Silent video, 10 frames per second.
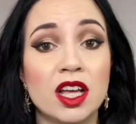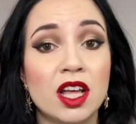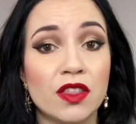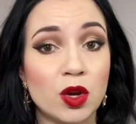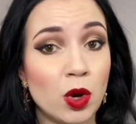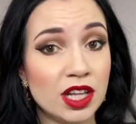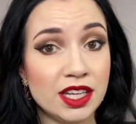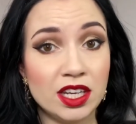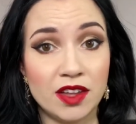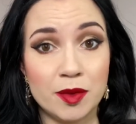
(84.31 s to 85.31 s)
The quality
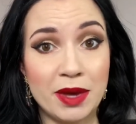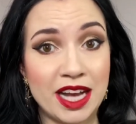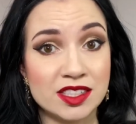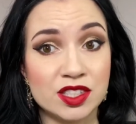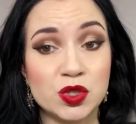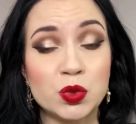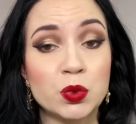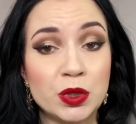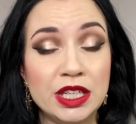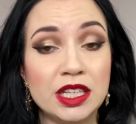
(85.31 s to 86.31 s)
on the mattes is
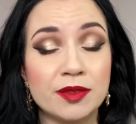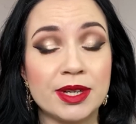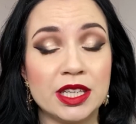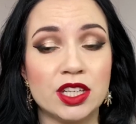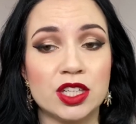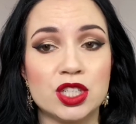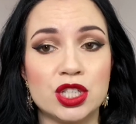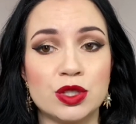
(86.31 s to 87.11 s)
really, really good too.